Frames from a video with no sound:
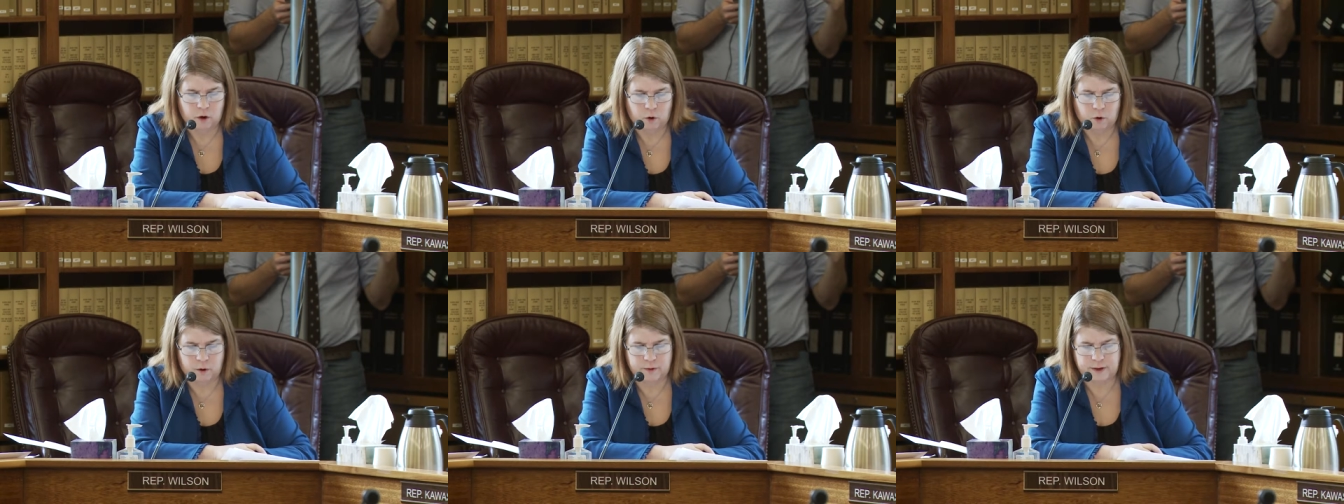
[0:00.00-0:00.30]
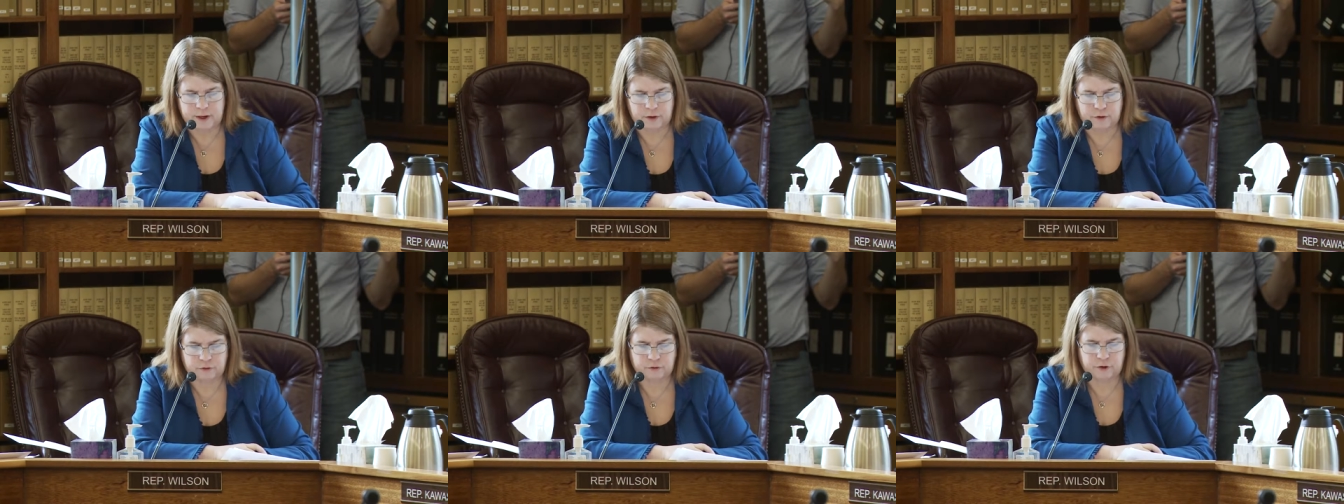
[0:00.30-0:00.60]
or
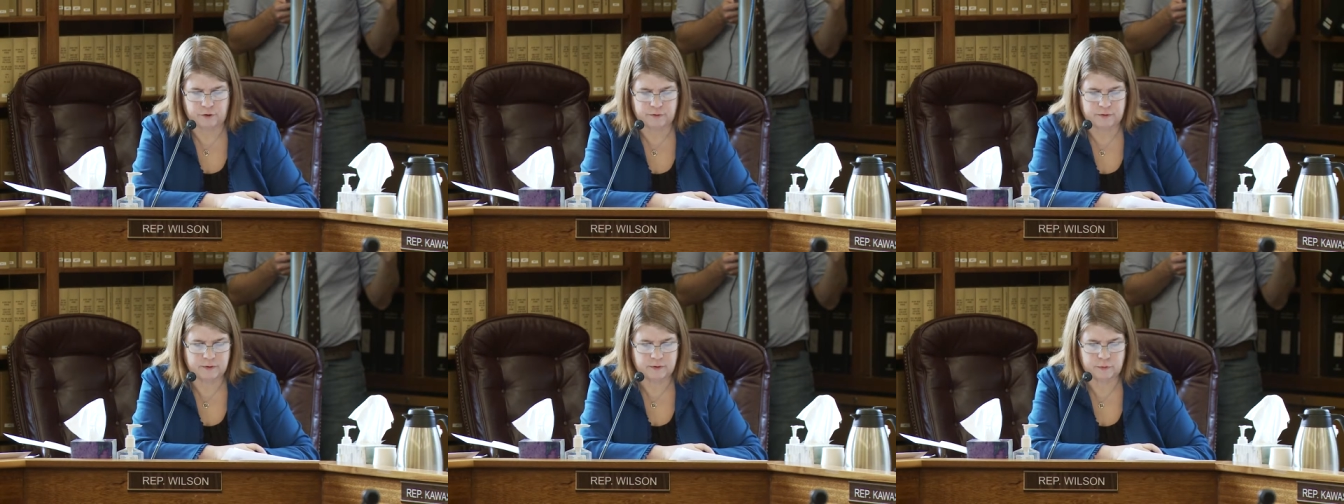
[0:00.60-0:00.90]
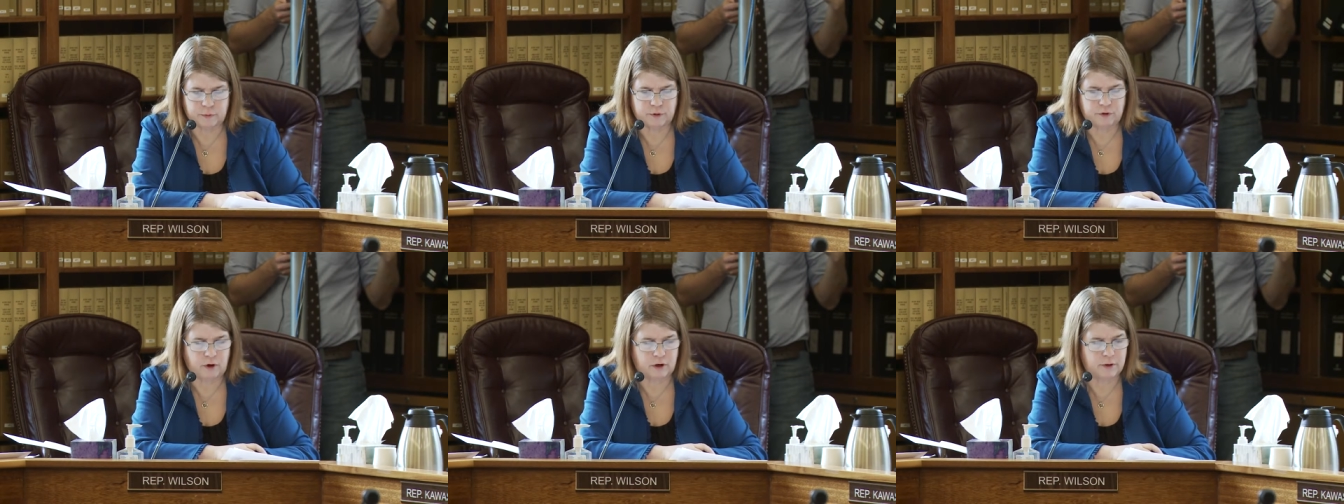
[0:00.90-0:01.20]
the other
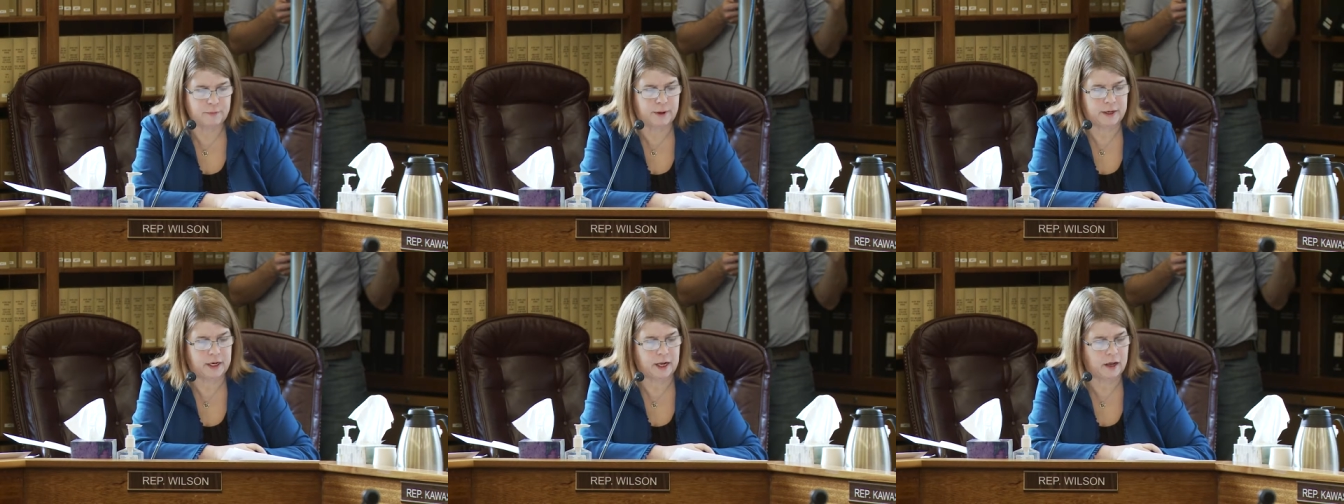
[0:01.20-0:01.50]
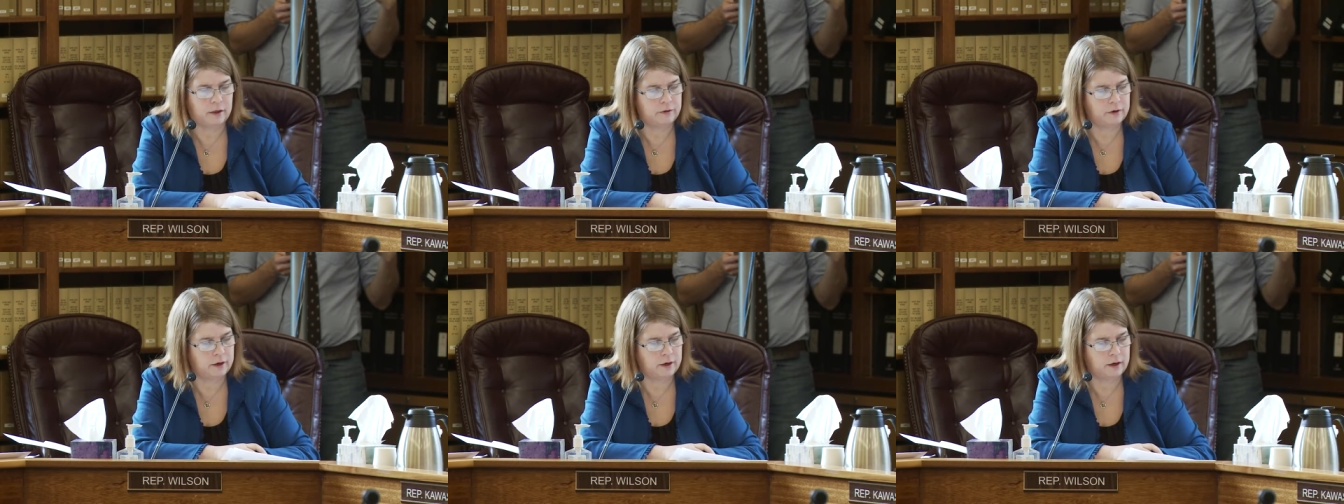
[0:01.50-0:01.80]
services we talked about
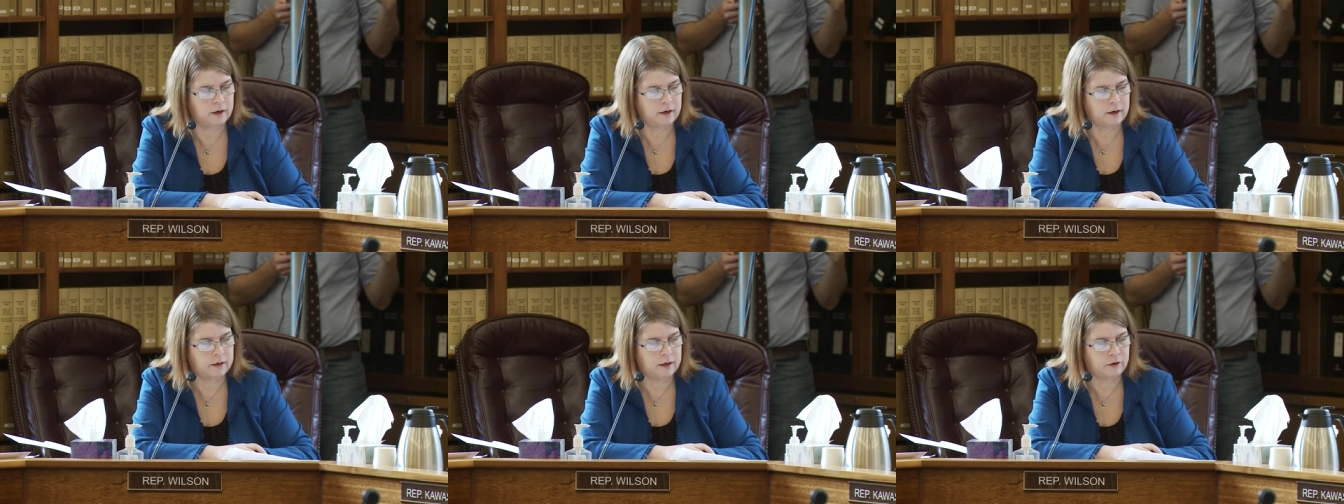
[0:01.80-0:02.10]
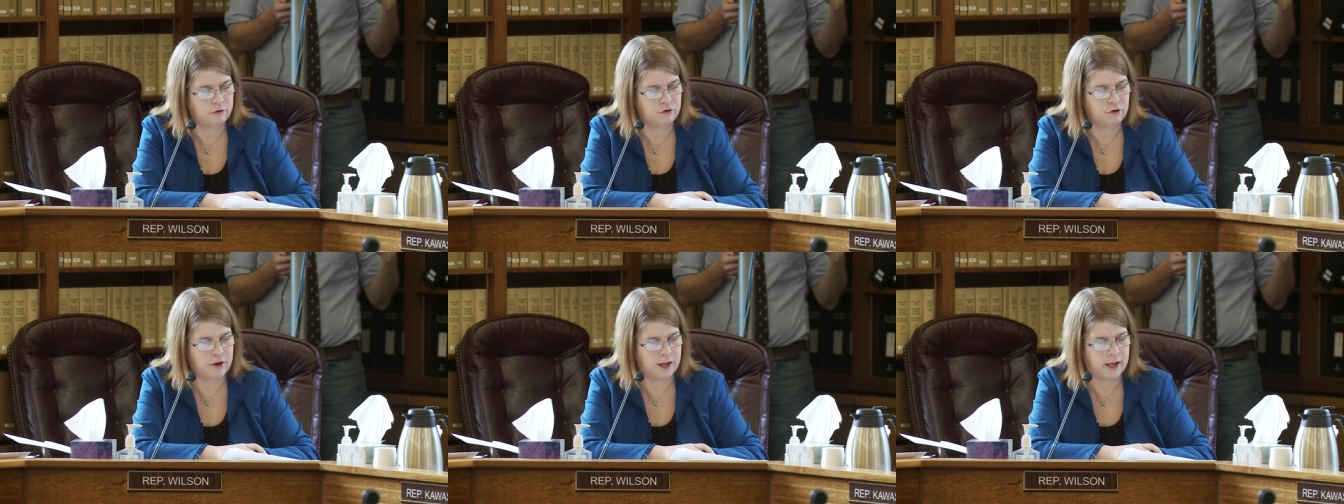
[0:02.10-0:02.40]
up
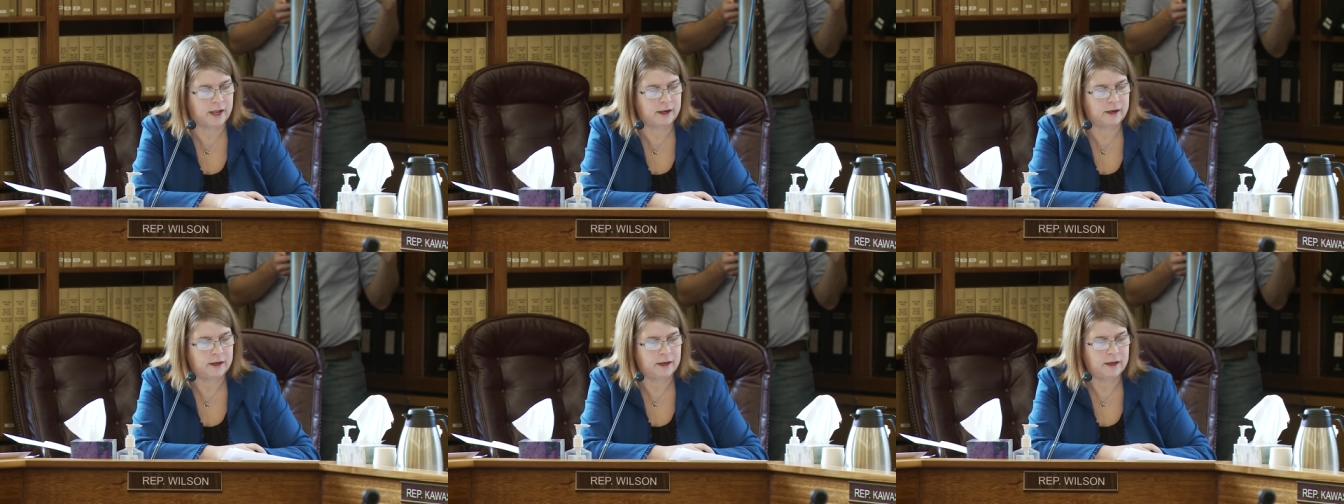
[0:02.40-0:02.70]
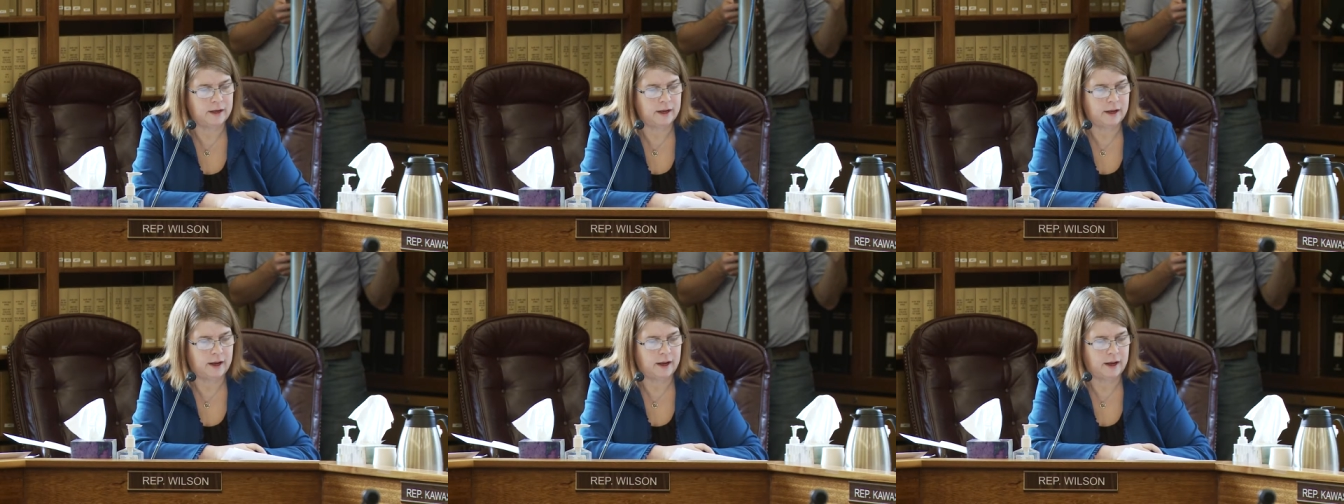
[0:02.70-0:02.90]
yesterday.